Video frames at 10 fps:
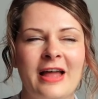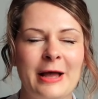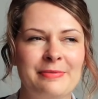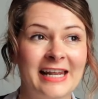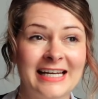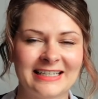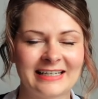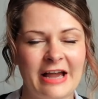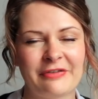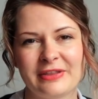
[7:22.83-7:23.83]
that I
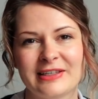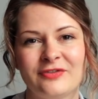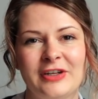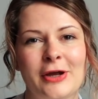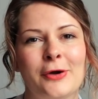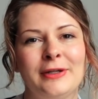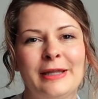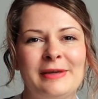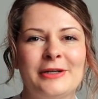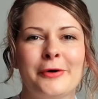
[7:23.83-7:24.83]
didn't cover in this video,
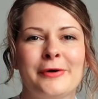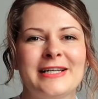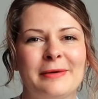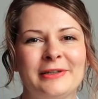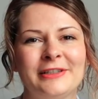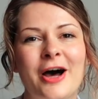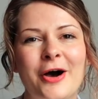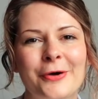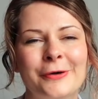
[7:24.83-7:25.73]
let me know down below.